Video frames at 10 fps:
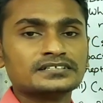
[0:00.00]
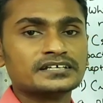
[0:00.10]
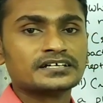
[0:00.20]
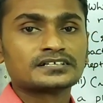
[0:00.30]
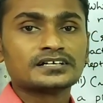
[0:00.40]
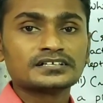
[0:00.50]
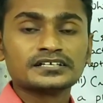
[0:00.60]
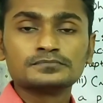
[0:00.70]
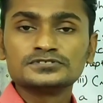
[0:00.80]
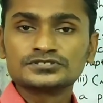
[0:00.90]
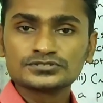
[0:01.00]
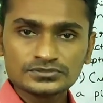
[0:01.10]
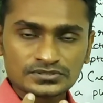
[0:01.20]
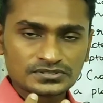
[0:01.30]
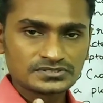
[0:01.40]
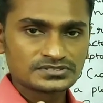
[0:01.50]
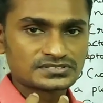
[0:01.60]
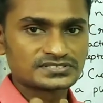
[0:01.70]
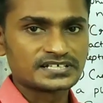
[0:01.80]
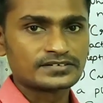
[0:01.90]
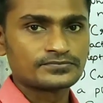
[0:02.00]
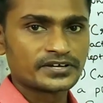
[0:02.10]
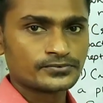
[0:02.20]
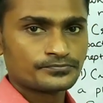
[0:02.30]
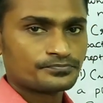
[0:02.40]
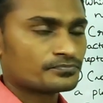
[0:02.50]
they are not able to survive.